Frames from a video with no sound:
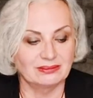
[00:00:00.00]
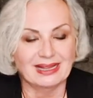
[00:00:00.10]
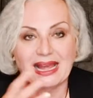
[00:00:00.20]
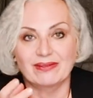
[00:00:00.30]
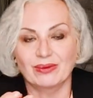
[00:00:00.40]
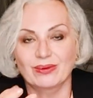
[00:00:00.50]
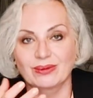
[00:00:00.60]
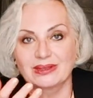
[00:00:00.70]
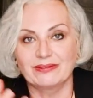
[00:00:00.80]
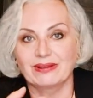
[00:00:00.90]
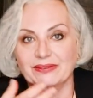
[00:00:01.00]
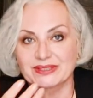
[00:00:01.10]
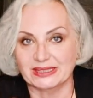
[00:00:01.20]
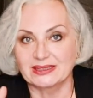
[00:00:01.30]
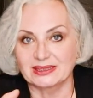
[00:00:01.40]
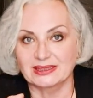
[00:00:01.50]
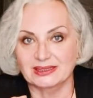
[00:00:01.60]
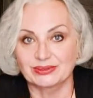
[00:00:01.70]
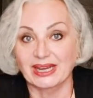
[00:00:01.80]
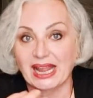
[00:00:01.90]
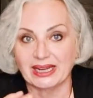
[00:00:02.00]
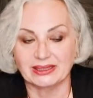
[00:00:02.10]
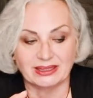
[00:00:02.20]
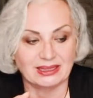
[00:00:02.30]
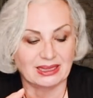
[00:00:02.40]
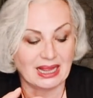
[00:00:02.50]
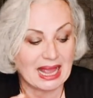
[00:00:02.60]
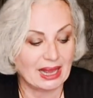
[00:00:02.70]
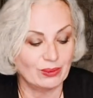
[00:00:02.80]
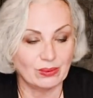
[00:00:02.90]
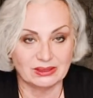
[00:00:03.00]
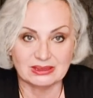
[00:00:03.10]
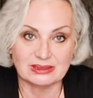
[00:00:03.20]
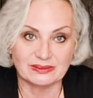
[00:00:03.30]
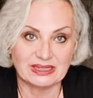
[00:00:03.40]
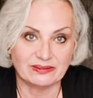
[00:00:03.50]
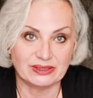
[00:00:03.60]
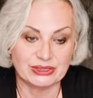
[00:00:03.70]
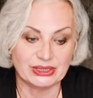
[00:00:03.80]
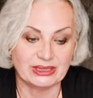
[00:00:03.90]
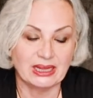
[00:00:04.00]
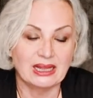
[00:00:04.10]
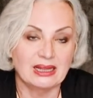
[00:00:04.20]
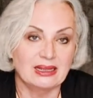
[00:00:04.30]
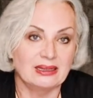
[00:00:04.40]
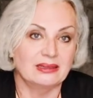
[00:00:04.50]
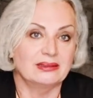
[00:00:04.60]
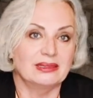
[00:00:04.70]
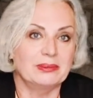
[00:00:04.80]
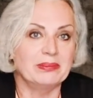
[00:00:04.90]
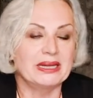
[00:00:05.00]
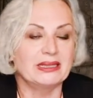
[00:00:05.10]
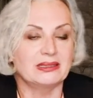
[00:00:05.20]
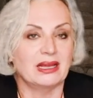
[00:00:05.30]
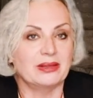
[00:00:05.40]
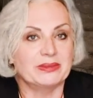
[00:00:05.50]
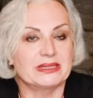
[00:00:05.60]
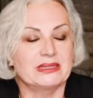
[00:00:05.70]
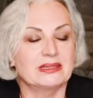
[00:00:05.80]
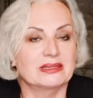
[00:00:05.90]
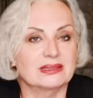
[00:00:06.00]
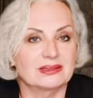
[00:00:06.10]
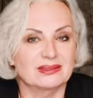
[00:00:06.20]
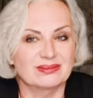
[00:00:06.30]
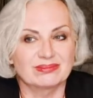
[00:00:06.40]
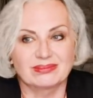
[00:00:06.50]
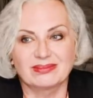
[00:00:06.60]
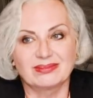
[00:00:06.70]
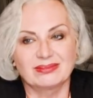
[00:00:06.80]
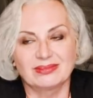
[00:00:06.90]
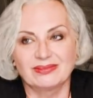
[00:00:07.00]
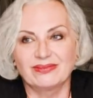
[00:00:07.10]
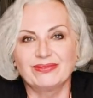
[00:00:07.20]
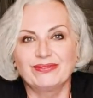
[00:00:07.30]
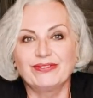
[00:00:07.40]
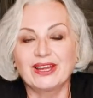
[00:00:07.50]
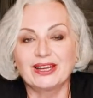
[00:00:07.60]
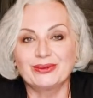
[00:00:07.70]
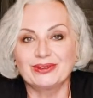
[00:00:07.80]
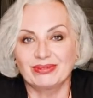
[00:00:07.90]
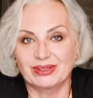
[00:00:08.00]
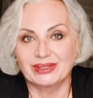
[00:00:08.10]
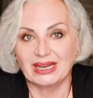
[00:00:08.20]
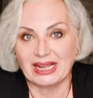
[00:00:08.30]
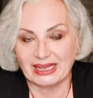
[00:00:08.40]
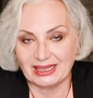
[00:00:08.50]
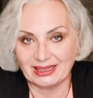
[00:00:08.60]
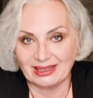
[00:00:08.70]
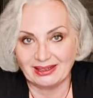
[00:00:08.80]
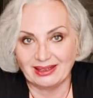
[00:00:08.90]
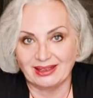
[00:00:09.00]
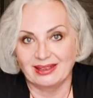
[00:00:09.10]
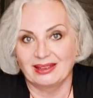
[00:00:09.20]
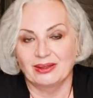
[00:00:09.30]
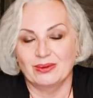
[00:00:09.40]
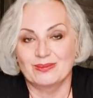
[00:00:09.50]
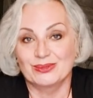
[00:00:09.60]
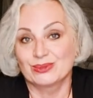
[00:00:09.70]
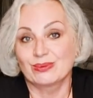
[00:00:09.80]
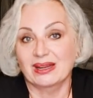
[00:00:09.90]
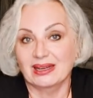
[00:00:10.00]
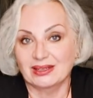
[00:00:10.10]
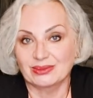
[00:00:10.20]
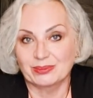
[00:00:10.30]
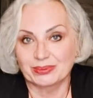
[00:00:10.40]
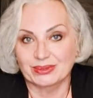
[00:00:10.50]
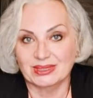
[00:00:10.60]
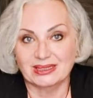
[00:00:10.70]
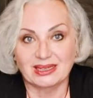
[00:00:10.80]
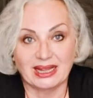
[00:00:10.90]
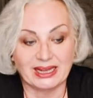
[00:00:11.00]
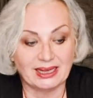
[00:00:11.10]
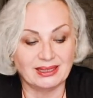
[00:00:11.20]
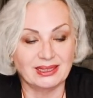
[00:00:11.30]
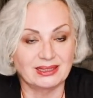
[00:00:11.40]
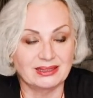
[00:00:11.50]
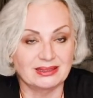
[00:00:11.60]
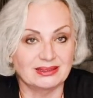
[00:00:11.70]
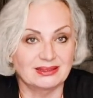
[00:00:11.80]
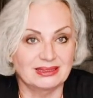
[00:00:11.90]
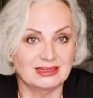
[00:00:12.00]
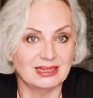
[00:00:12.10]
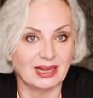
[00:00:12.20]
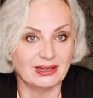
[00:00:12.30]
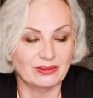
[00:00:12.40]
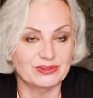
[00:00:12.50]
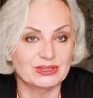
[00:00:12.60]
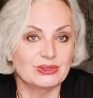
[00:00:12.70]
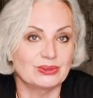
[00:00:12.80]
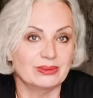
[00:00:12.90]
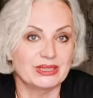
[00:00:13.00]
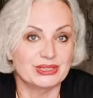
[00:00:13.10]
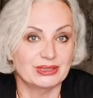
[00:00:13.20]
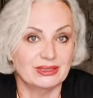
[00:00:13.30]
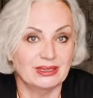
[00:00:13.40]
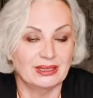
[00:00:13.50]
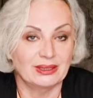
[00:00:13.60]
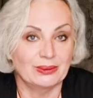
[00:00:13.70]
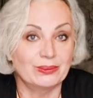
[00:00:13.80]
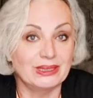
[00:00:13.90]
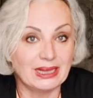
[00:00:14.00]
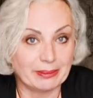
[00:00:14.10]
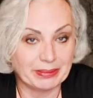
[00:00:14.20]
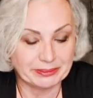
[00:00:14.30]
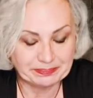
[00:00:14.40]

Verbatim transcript: have all the five senses reacting at once with a vision, then many times it's very, very likely, almost 100% likely that this kind of situation will happen